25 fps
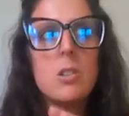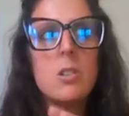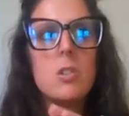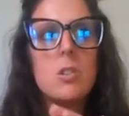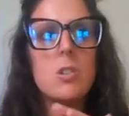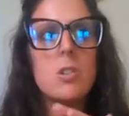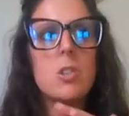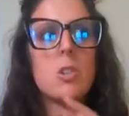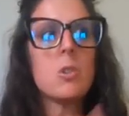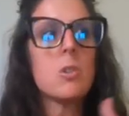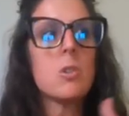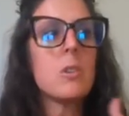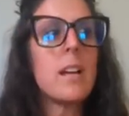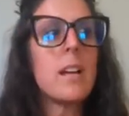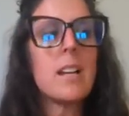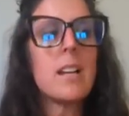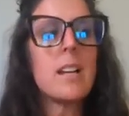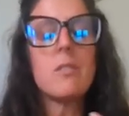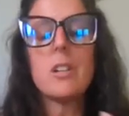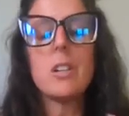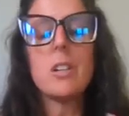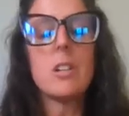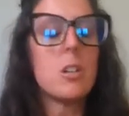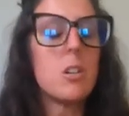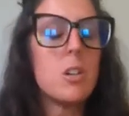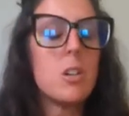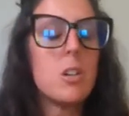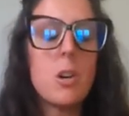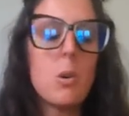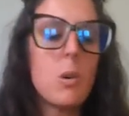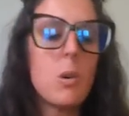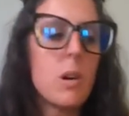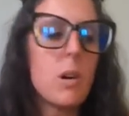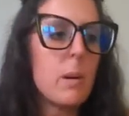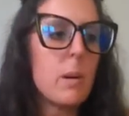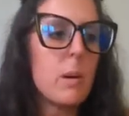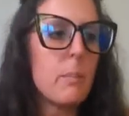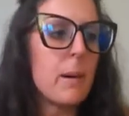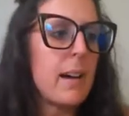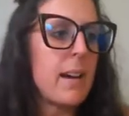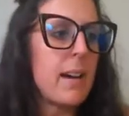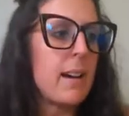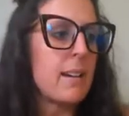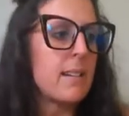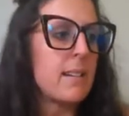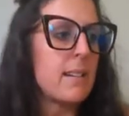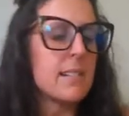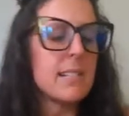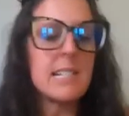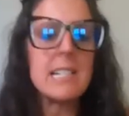you're not even going to know it
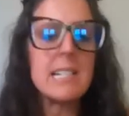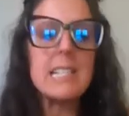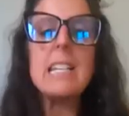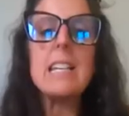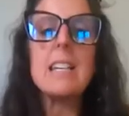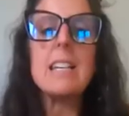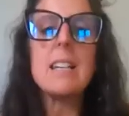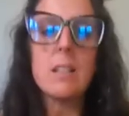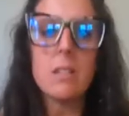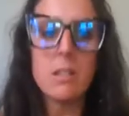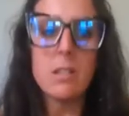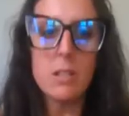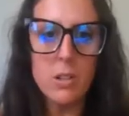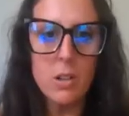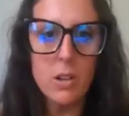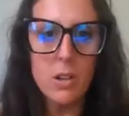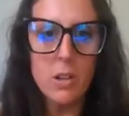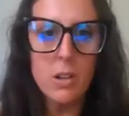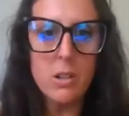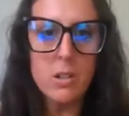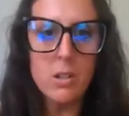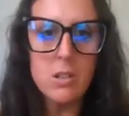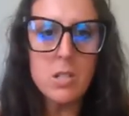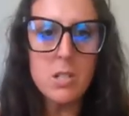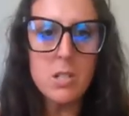by seeing the dogs.